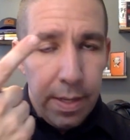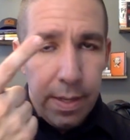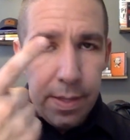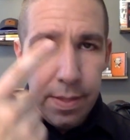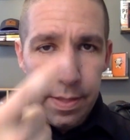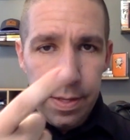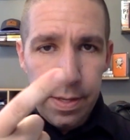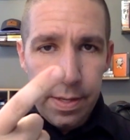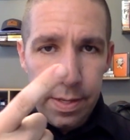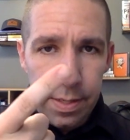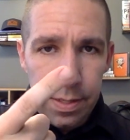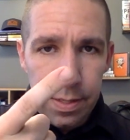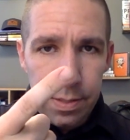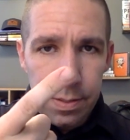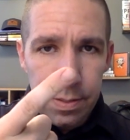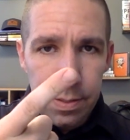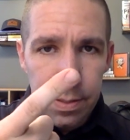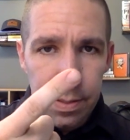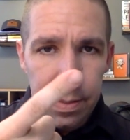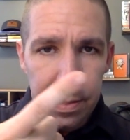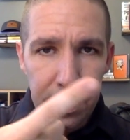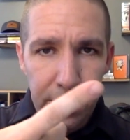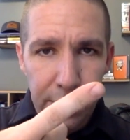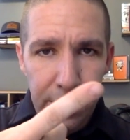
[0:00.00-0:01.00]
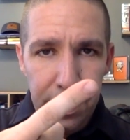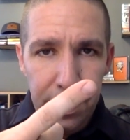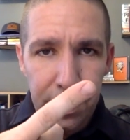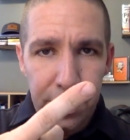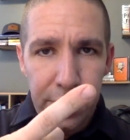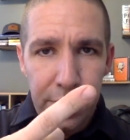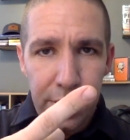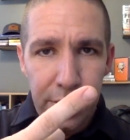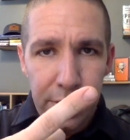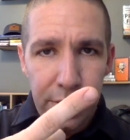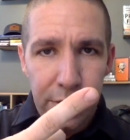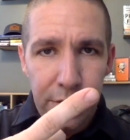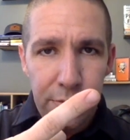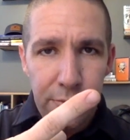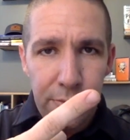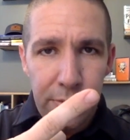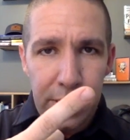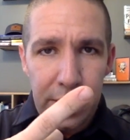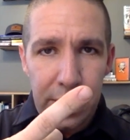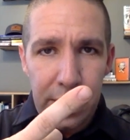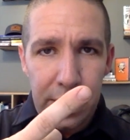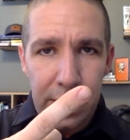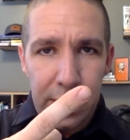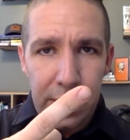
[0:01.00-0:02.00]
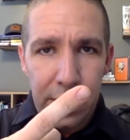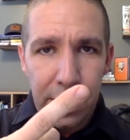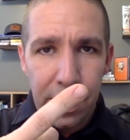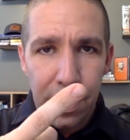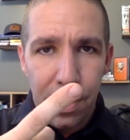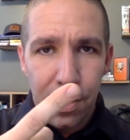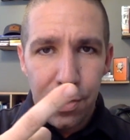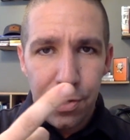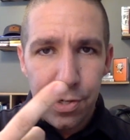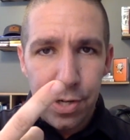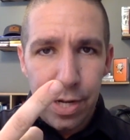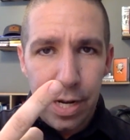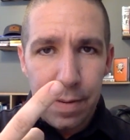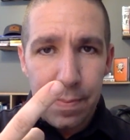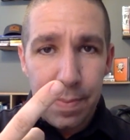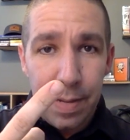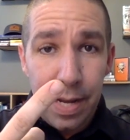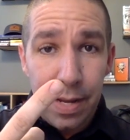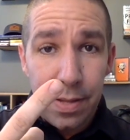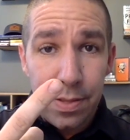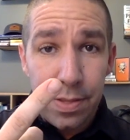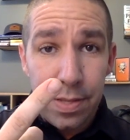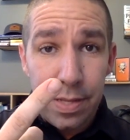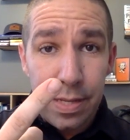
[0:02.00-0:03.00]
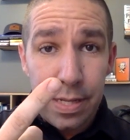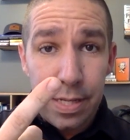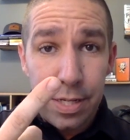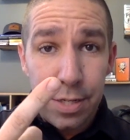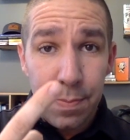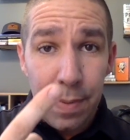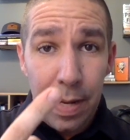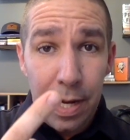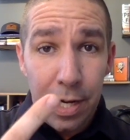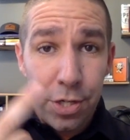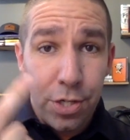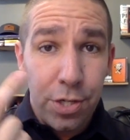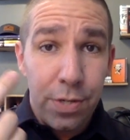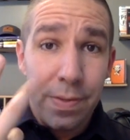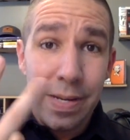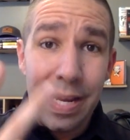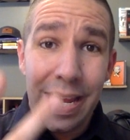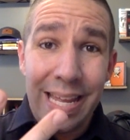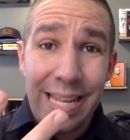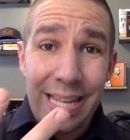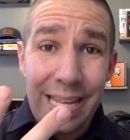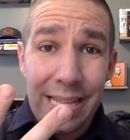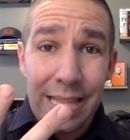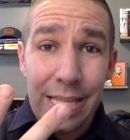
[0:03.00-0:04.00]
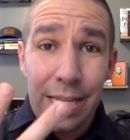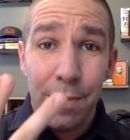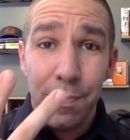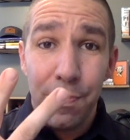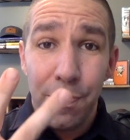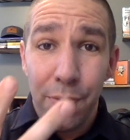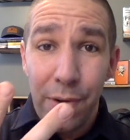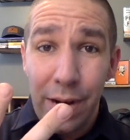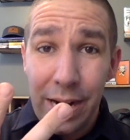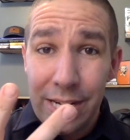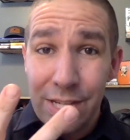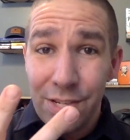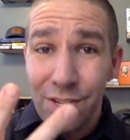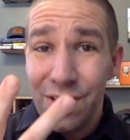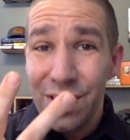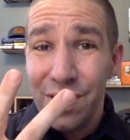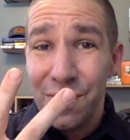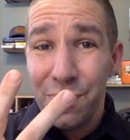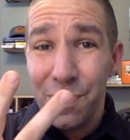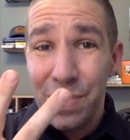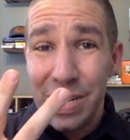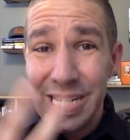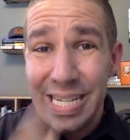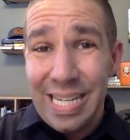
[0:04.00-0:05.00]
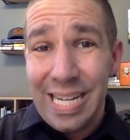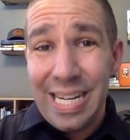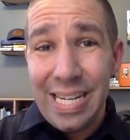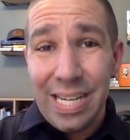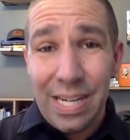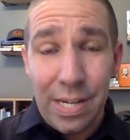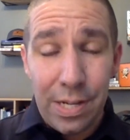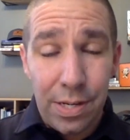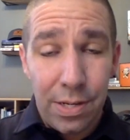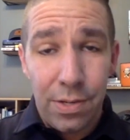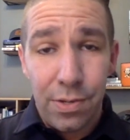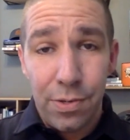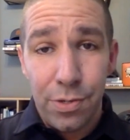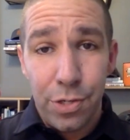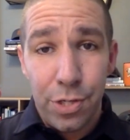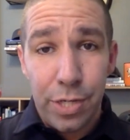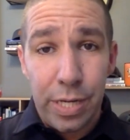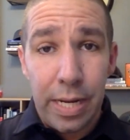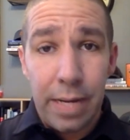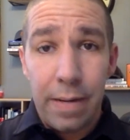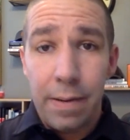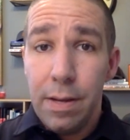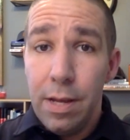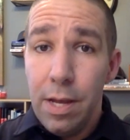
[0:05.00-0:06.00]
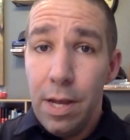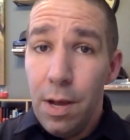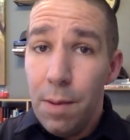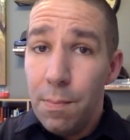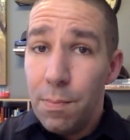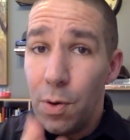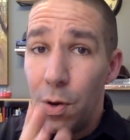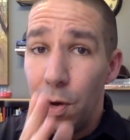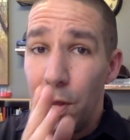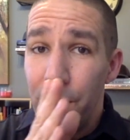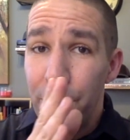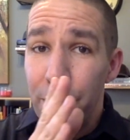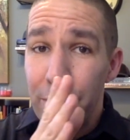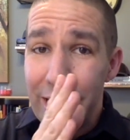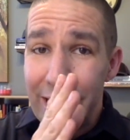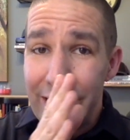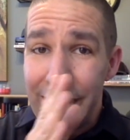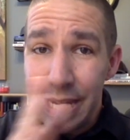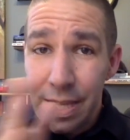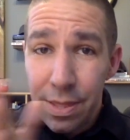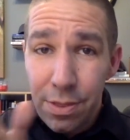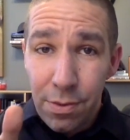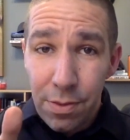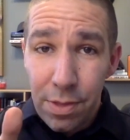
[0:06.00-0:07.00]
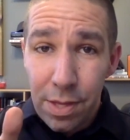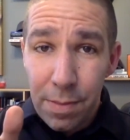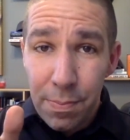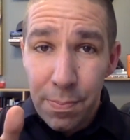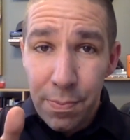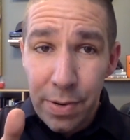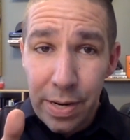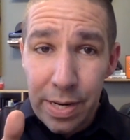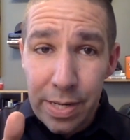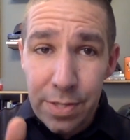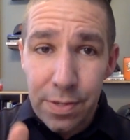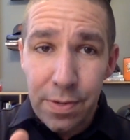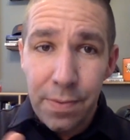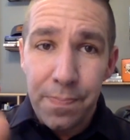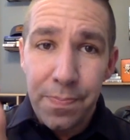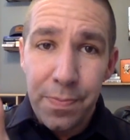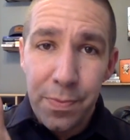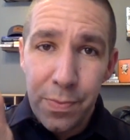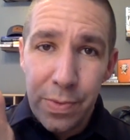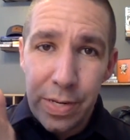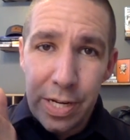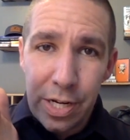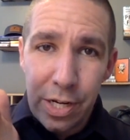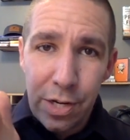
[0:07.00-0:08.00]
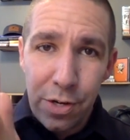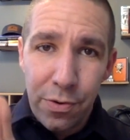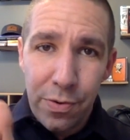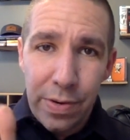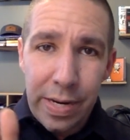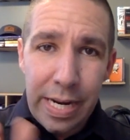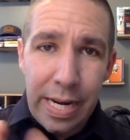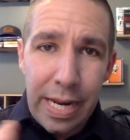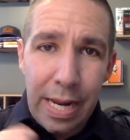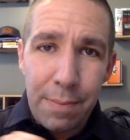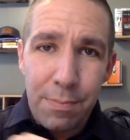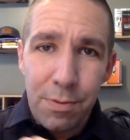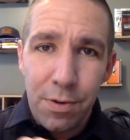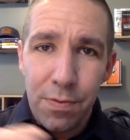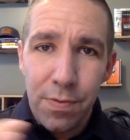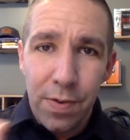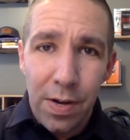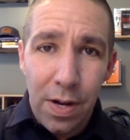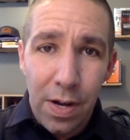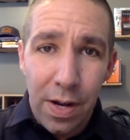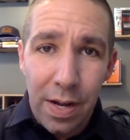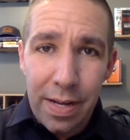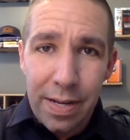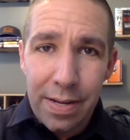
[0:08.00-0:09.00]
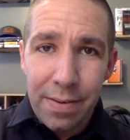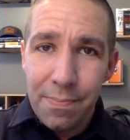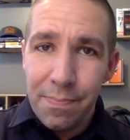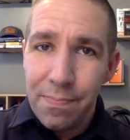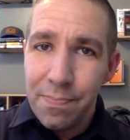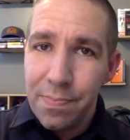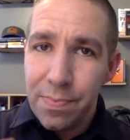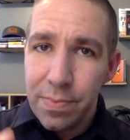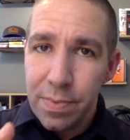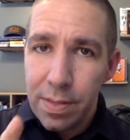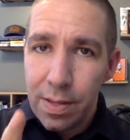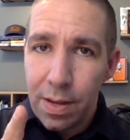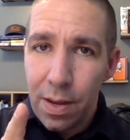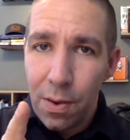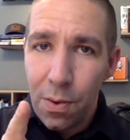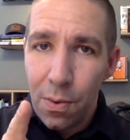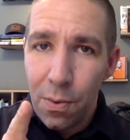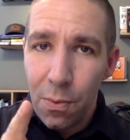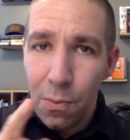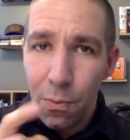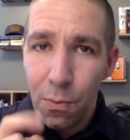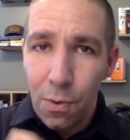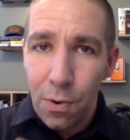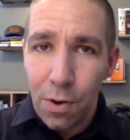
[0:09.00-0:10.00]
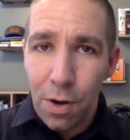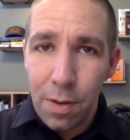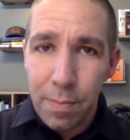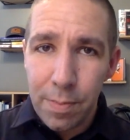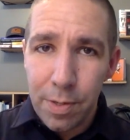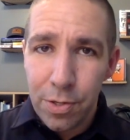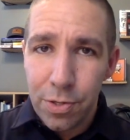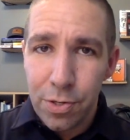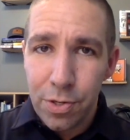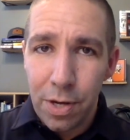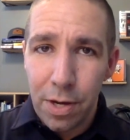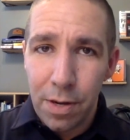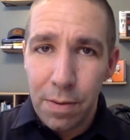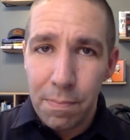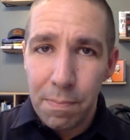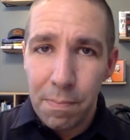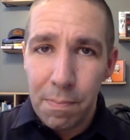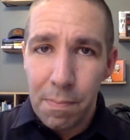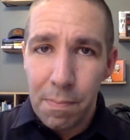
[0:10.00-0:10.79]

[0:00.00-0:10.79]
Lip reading: during due diligence, we negotiate about the inspection, and then the appraisal if we need to negotiate. But if we can get through the appraisal, we can agree and move on, we're almost home.